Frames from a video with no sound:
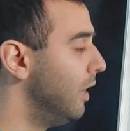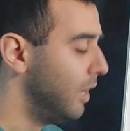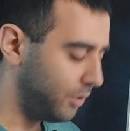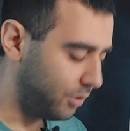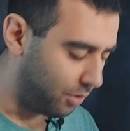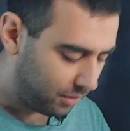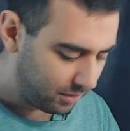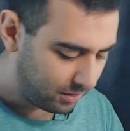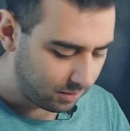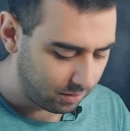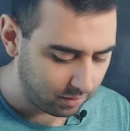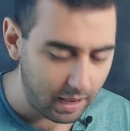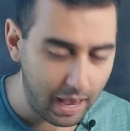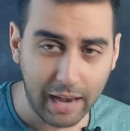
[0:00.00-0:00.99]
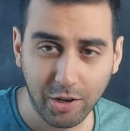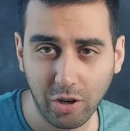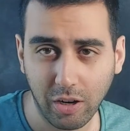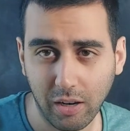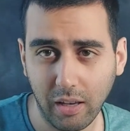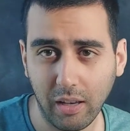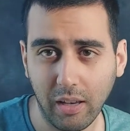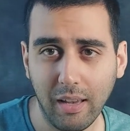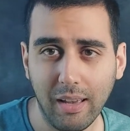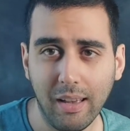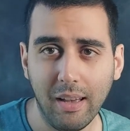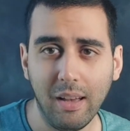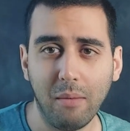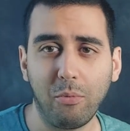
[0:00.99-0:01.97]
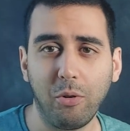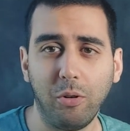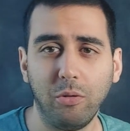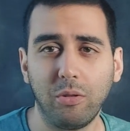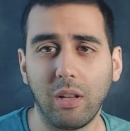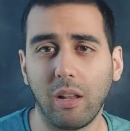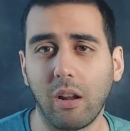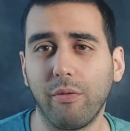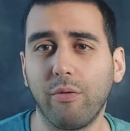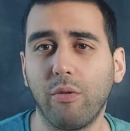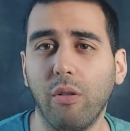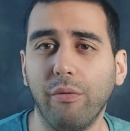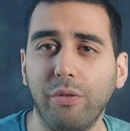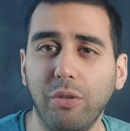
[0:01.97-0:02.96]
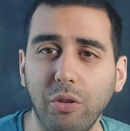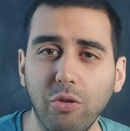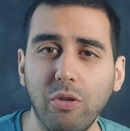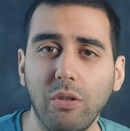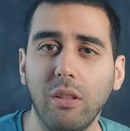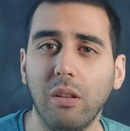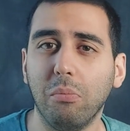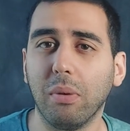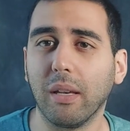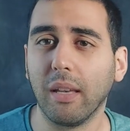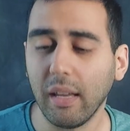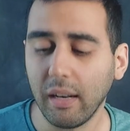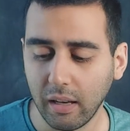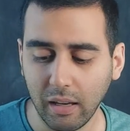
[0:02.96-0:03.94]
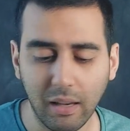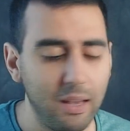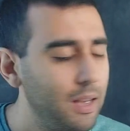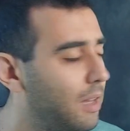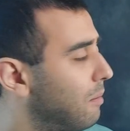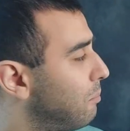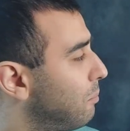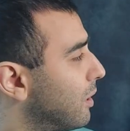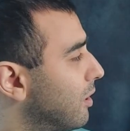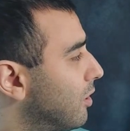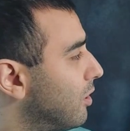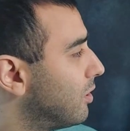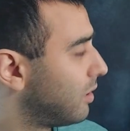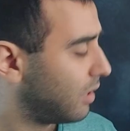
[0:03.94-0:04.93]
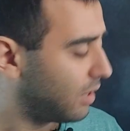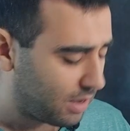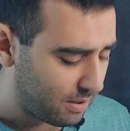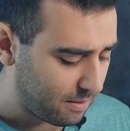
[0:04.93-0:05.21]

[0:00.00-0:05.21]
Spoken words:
So this could actually produce a lot of confusion in the beginning because